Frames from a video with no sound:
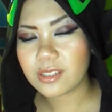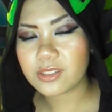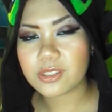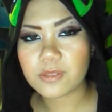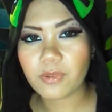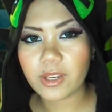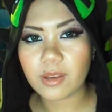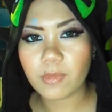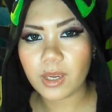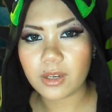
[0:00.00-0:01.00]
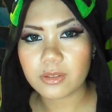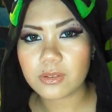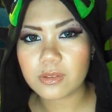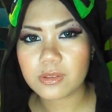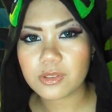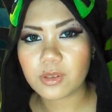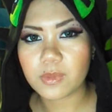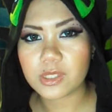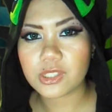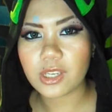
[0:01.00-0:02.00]
it's just freaking me out so
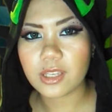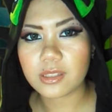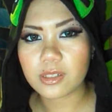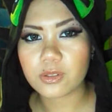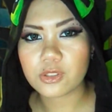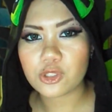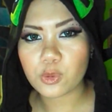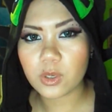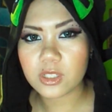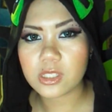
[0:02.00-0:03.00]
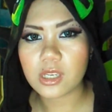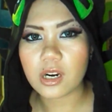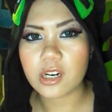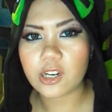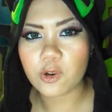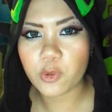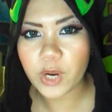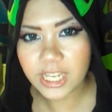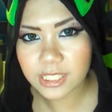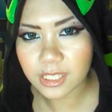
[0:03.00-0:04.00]
much, and the controls are
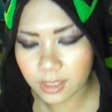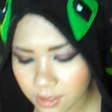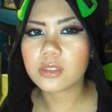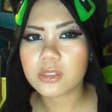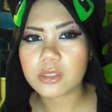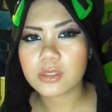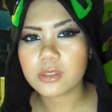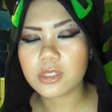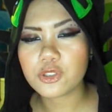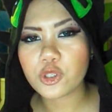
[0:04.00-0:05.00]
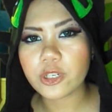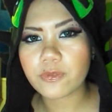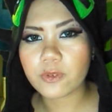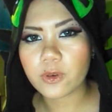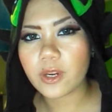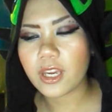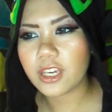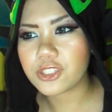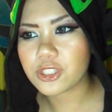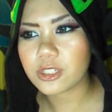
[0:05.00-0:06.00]
crazy. The Joy of
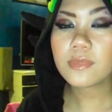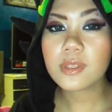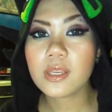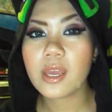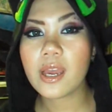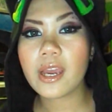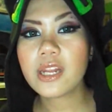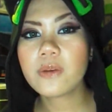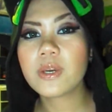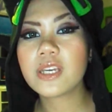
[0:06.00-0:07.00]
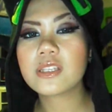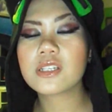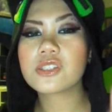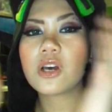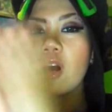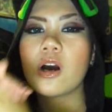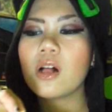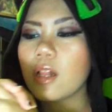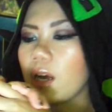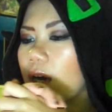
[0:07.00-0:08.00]
Creation. Anyway, that's
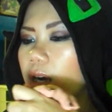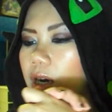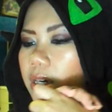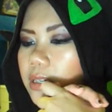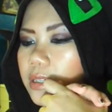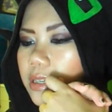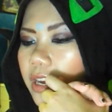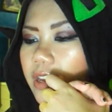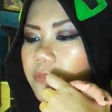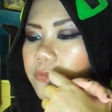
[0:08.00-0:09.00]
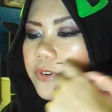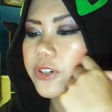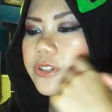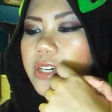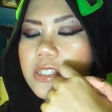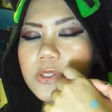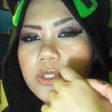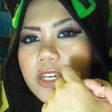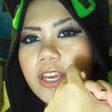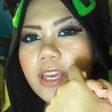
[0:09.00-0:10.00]
all uh, I have for you guys
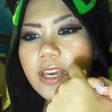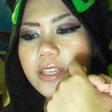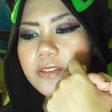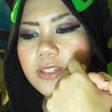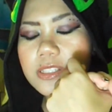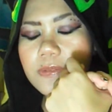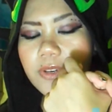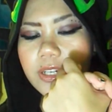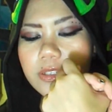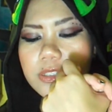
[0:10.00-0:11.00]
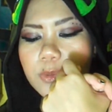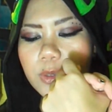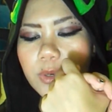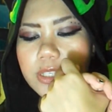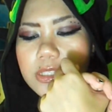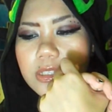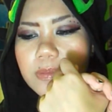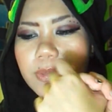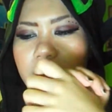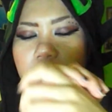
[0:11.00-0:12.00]
today, and this video is
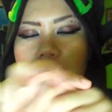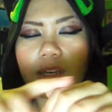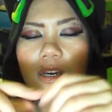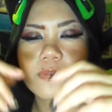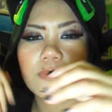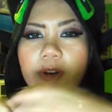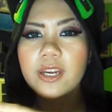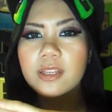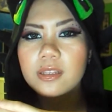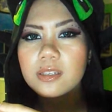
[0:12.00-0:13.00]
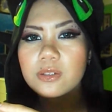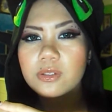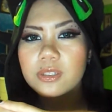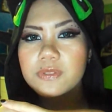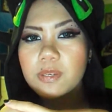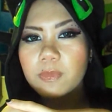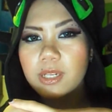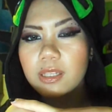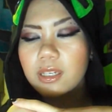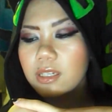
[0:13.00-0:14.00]
requested by a friend who lives in
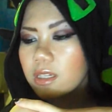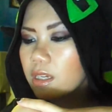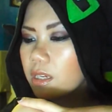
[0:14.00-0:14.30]
Manila,